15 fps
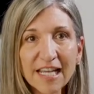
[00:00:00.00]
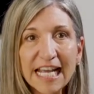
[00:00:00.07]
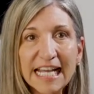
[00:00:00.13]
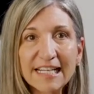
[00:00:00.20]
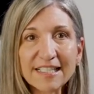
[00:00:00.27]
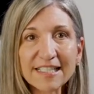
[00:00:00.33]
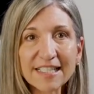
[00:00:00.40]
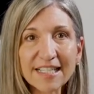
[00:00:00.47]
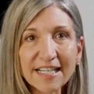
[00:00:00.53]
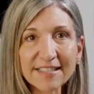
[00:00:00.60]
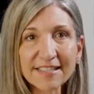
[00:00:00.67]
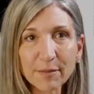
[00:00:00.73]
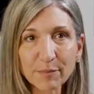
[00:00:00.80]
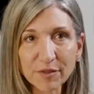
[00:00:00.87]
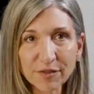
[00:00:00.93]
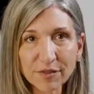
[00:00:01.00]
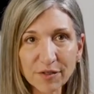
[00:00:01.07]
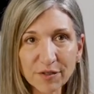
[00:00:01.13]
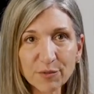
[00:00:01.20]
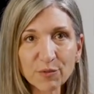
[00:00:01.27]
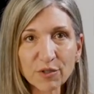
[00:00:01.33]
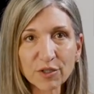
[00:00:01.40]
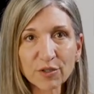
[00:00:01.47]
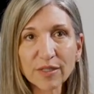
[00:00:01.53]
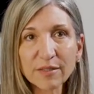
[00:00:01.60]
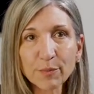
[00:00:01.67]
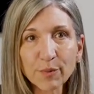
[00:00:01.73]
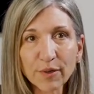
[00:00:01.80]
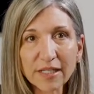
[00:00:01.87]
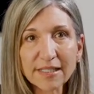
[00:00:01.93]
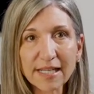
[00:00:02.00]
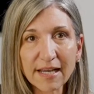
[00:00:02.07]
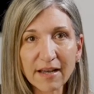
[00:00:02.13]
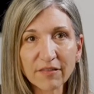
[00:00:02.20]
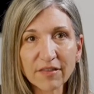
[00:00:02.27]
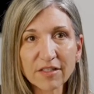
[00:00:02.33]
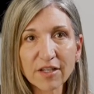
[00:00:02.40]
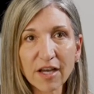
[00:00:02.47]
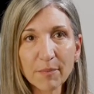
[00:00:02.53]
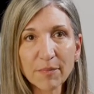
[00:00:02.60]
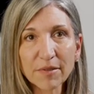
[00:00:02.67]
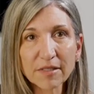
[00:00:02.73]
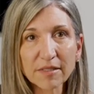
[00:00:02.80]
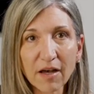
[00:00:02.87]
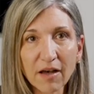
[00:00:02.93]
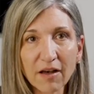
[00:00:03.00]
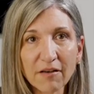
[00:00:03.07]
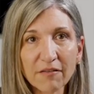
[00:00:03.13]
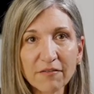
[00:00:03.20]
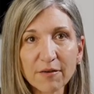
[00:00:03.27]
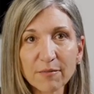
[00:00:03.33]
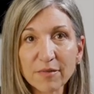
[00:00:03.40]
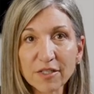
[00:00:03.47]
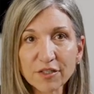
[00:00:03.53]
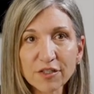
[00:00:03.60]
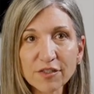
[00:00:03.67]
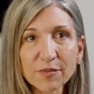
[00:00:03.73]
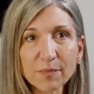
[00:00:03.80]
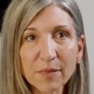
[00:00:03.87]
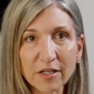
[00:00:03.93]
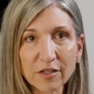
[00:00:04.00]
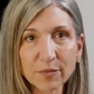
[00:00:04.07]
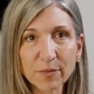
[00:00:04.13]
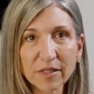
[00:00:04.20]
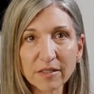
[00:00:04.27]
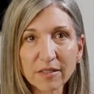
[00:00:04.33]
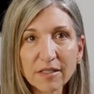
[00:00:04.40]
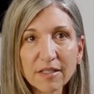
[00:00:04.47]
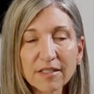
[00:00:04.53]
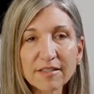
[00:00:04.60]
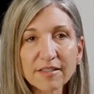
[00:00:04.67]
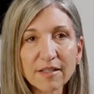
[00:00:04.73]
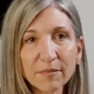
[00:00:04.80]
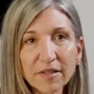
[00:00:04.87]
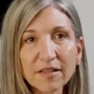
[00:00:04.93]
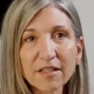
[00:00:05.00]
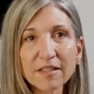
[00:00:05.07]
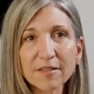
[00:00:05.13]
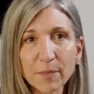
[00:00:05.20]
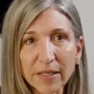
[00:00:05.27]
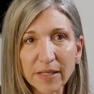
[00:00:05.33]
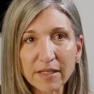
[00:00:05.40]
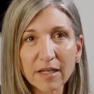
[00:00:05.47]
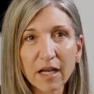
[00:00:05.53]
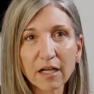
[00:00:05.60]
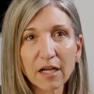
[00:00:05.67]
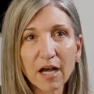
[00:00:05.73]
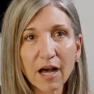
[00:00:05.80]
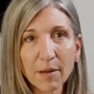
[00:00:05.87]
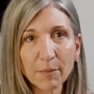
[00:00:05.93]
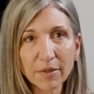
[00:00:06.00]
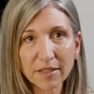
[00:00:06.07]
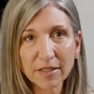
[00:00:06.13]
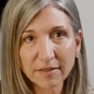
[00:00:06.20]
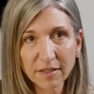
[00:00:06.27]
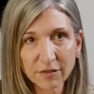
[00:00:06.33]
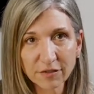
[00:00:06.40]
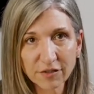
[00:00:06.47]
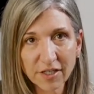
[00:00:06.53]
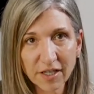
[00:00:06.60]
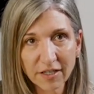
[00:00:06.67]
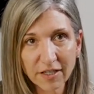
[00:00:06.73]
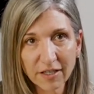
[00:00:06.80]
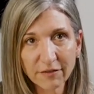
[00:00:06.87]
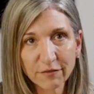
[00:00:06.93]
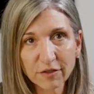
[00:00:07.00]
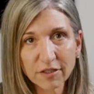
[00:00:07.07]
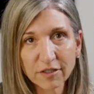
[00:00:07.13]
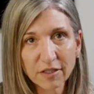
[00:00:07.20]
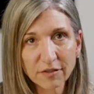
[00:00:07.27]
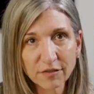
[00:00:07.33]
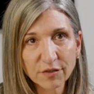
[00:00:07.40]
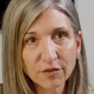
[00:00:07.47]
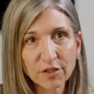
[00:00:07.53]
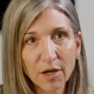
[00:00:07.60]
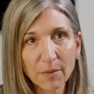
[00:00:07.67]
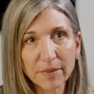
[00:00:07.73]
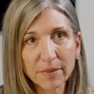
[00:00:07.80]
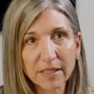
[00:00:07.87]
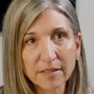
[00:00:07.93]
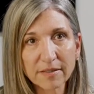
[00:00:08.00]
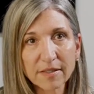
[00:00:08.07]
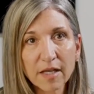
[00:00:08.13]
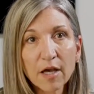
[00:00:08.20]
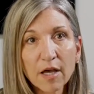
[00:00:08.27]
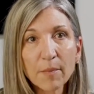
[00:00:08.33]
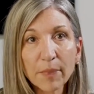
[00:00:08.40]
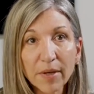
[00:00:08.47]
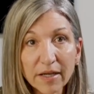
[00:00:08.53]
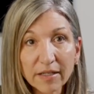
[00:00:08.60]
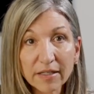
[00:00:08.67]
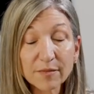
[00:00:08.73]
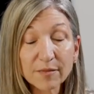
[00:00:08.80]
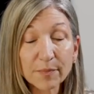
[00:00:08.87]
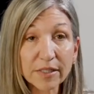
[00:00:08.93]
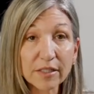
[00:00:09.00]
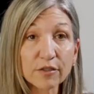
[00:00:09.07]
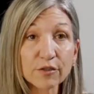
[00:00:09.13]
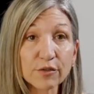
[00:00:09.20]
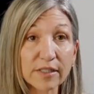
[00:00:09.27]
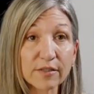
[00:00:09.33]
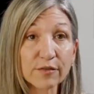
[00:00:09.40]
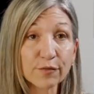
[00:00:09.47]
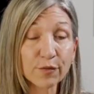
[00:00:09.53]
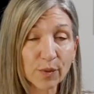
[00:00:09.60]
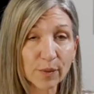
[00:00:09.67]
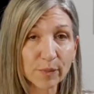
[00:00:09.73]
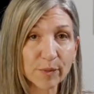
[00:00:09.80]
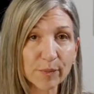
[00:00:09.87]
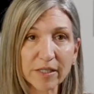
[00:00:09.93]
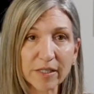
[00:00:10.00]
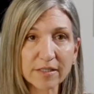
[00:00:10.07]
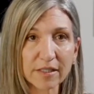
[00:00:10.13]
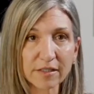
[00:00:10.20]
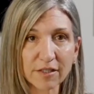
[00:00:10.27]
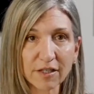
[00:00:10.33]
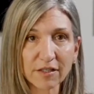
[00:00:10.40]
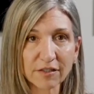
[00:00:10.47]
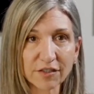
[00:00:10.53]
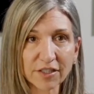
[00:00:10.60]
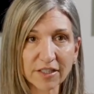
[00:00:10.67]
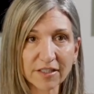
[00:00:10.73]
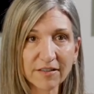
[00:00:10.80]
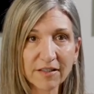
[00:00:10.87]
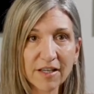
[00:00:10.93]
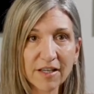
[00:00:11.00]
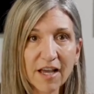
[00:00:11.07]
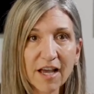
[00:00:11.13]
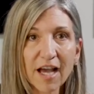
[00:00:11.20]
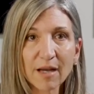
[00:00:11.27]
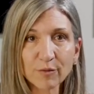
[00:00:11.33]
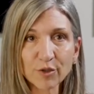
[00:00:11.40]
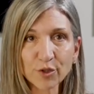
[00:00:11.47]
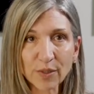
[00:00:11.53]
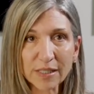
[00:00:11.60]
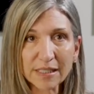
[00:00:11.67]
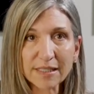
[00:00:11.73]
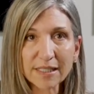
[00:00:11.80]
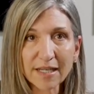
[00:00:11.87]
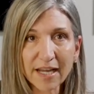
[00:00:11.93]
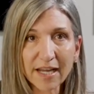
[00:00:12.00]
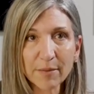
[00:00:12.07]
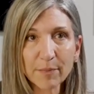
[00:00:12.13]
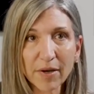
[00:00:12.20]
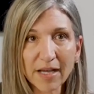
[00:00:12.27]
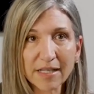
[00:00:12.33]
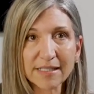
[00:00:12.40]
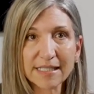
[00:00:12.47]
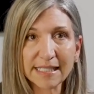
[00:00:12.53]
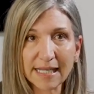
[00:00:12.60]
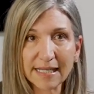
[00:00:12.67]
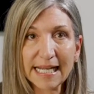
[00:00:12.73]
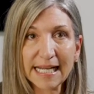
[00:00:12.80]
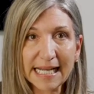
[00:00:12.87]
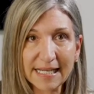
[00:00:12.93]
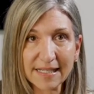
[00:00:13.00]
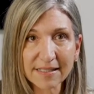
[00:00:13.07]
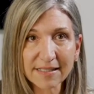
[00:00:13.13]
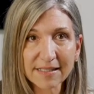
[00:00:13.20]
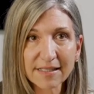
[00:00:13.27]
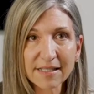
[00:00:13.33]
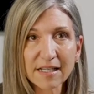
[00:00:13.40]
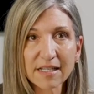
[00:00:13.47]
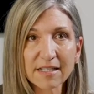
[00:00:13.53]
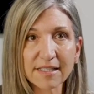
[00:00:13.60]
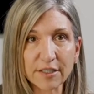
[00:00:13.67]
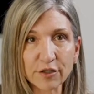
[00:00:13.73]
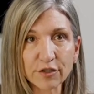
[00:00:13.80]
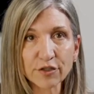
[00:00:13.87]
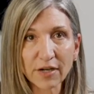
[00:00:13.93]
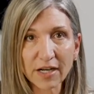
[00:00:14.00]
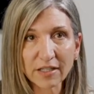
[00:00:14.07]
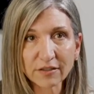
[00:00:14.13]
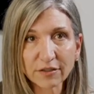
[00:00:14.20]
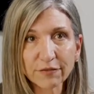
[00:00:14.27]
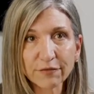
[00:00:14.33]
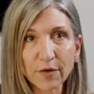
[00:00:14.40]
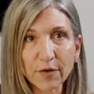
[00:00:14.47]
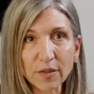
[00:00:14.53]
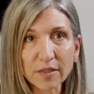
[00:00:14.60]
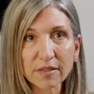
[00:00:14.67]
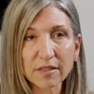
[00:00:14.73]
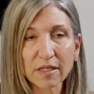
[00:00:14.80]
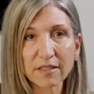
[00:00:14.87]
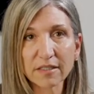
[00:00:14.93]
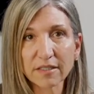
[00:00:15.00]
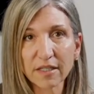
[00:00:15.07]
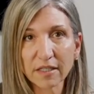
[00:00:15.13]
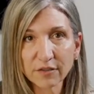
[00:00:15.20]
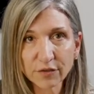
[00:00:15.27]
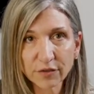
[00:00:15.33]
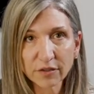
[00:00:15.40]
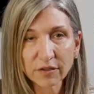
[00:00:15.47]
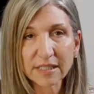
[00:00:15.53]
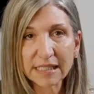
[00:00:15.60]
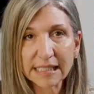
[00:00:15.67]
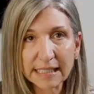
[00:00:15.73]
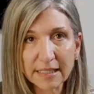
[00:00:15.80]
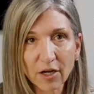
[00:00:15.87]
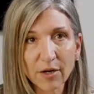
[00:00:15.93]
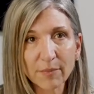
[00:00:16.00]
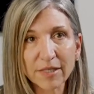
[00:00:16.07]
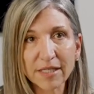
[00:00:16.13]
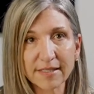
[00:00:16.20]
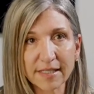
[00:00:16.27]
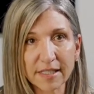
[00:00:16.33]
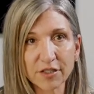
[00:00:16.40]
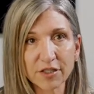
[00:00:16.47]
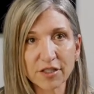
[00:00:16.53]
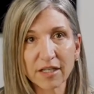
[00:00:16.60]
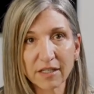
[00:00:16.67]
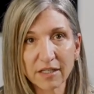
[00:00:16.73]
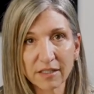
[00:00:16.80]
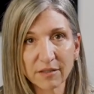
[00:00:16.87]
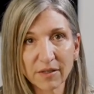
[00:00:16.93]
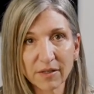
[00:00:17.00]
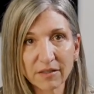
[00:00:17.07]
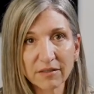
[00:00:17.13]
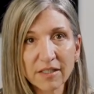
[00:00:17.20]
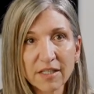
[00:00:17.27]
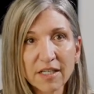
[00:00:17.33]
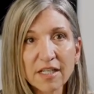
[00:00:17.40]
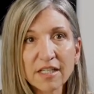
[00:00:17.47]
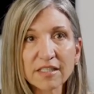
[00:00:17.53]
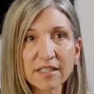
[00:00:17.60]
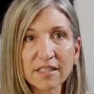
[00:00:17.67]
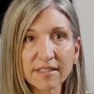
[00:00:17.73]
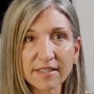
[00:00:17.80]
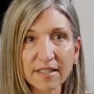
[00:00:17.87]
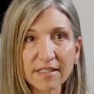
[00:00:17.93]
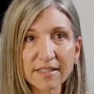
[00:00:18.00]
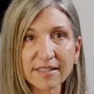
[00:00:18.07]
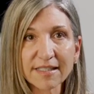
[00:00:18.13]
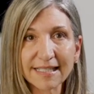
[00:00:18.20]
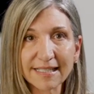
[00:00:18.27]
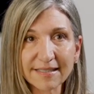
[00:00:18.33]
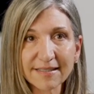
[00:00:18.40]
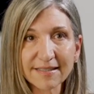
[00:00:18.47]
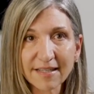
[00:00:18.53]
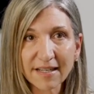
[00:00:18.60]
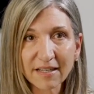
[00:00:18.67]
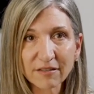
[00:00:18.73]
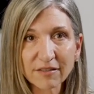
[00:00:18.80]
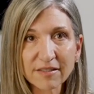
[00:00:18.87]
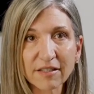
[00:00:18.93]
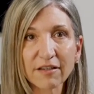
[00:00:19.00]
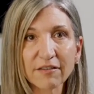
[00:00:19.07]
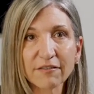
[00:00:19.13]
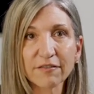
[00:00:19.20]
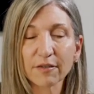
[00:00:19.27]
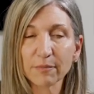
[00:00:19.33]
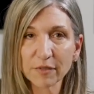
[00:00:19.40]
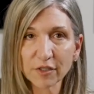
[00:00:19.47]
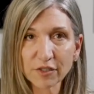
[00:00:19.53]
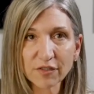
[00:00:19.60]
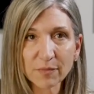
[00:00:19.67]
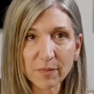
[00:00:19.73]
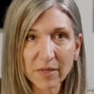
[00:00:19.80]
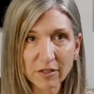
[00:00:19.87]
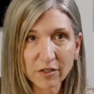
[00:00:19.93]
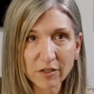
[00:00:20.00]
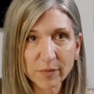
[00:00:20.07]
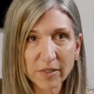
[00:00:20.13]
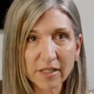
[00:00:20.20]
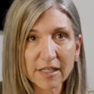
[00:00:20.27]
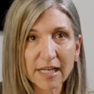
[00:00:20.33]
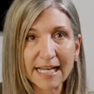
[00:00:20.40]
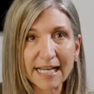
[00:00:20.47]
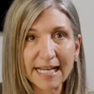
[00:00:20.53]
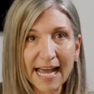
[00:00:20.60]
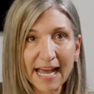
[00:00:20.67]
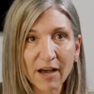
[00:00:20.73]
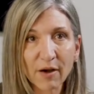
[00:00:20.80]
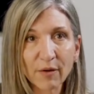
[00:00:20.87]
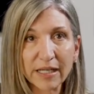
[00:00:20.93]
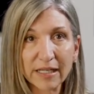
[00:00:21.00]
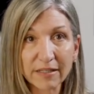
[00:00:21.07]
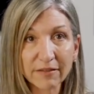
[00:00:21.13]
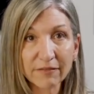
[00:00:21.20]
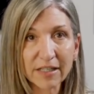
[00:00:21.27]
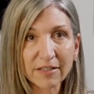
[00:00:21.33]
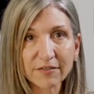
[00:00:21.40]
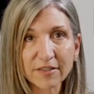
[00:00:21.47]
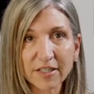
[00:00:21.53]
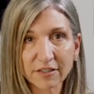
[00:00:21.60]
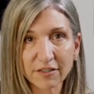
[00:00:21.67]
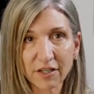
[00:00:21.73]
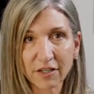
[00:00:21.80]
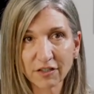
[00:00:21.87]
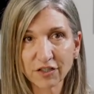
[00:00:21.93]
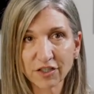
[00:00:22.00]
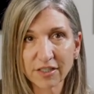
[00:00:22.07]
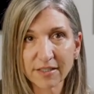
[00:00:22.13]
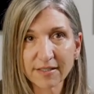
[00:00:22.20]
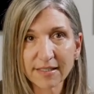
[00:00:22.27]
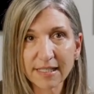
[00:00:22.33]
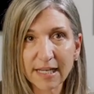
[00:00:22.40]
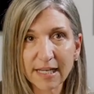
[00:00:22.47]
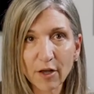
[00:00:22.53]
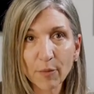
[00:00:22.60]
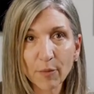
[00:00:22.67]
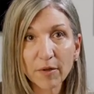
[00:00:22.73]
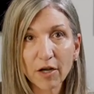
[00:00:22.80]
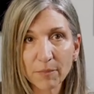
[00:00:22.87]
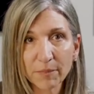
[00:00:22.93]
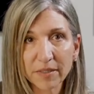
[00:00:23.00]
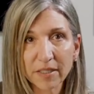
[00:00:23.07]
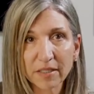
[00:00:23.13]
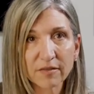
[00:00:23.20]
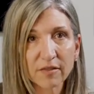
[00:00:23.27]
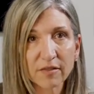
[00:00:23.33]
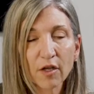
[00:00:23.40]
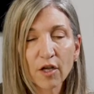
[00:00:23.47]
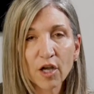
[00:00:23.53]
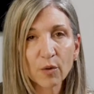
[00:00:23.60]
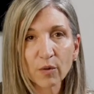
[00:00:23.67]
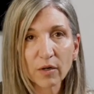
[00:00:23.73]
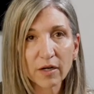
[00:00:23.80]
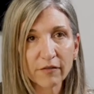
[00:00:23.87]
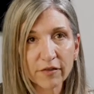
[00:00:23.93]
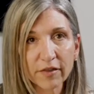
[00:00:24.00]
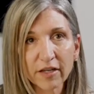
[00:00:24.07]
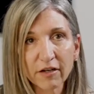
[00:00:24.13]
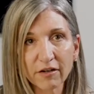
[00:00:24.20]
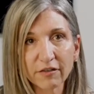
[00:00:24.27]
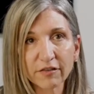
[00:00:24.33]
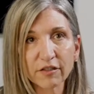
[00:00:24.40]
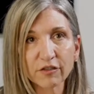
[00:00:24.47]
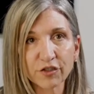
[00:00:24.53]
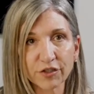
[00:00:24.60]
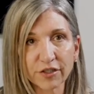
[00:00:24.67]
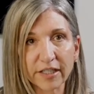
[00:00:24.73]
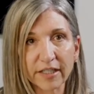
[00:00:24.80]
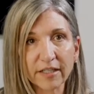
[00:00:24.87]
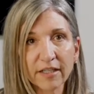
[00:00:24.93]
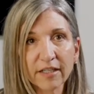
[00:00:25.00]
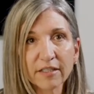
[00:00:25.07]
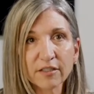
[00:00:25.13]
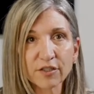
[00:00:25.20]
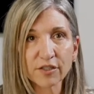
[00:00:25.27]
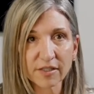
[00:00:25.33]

And in today's episode, we're going to break down the topic of emissions management, something that's been a complex undertaking for industrial companies, but is being transformed by technology. I'm joined today by Deanna Haines, a senior director focused on industrial decarbonization at Honeywell, to discuss the ins and outs of emissions management and how innovative technologies can help companies wherever they are in their journey to